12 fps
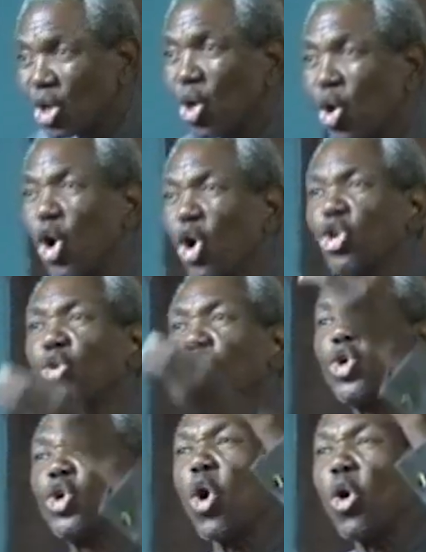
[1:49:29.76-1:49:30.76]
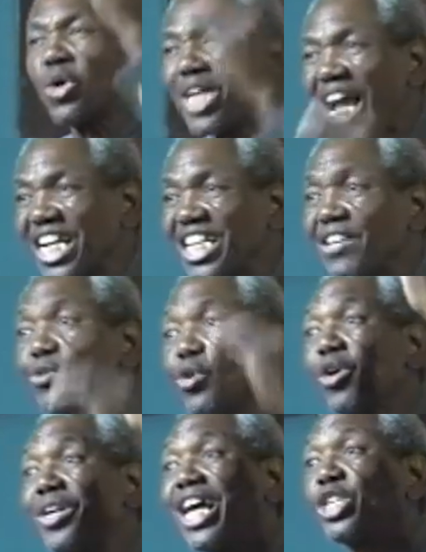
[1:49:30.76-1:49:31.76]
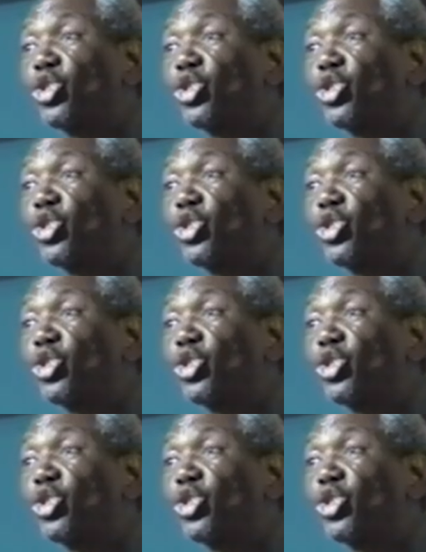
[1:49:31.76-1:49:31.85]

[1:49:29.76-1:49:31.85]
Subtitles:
on God. And if God has